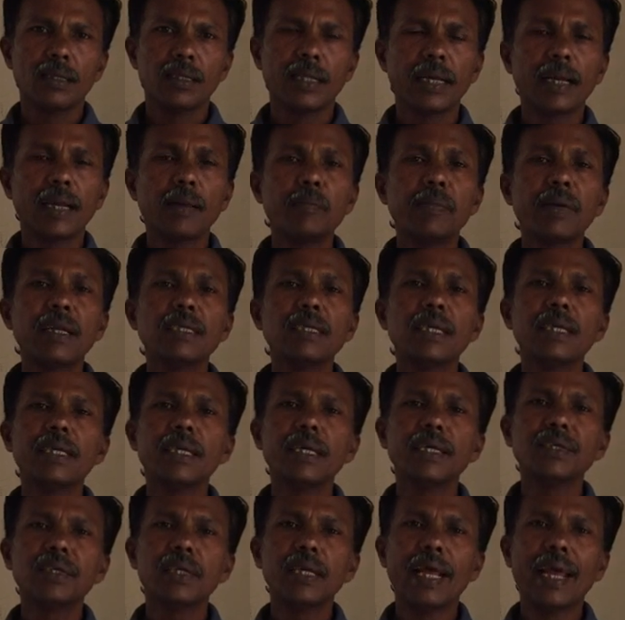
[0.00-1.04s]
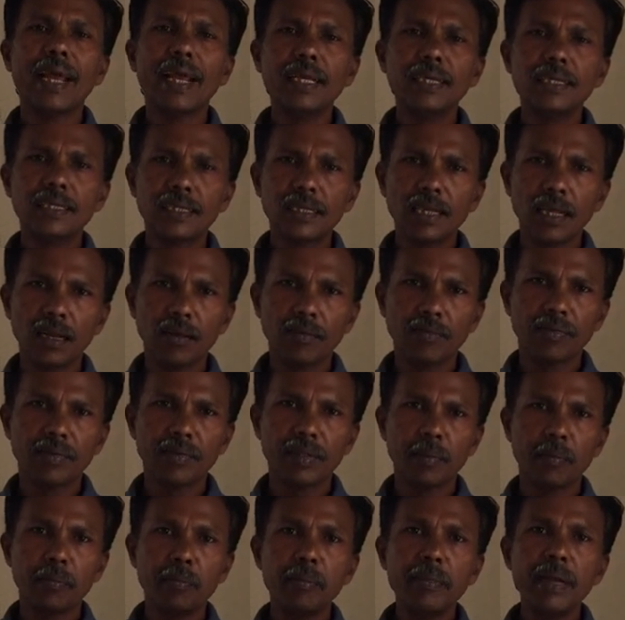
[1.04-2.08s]
The representation itself,
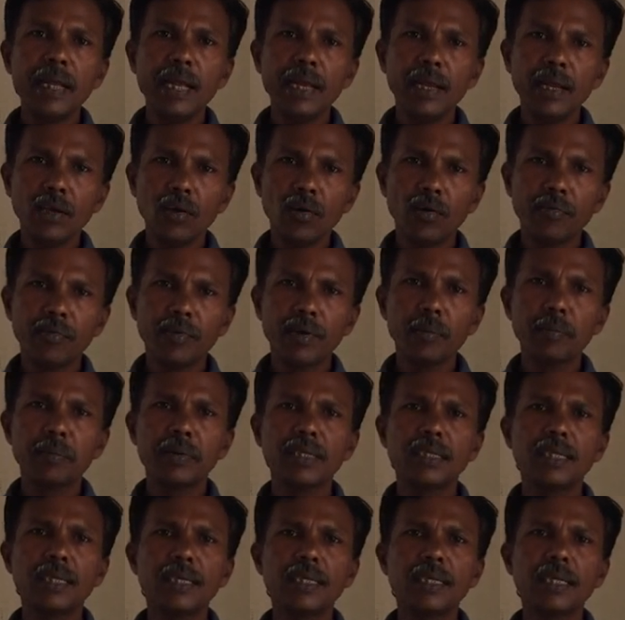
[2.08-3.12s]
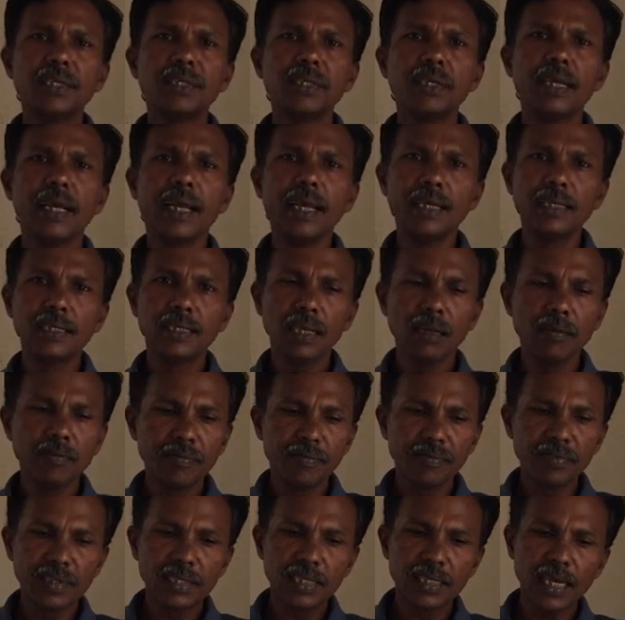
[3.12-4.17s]
the meaning of representation itself
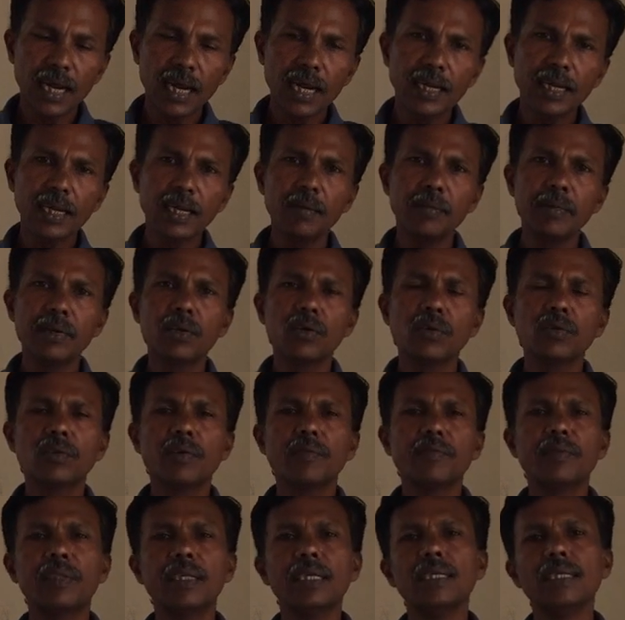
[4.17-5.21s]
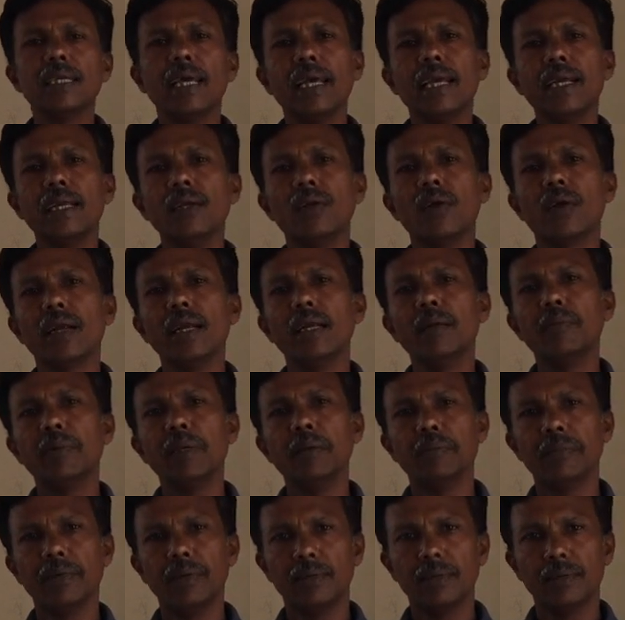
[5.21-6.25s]
started because of these ignorant
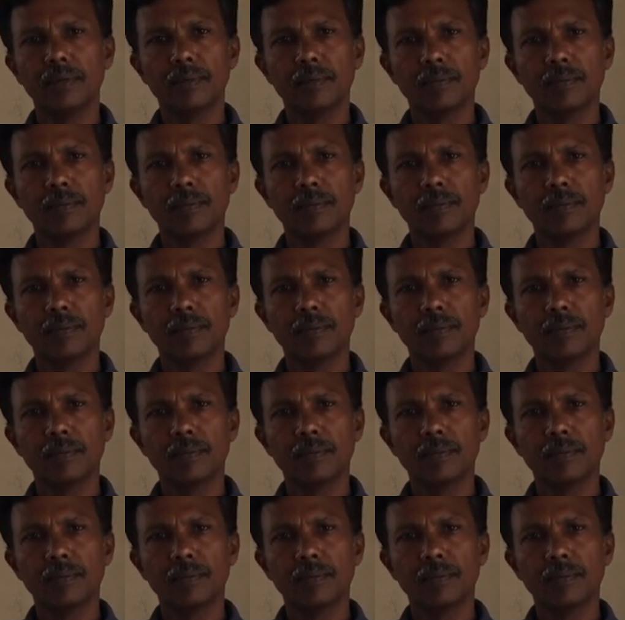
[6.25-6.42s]
people.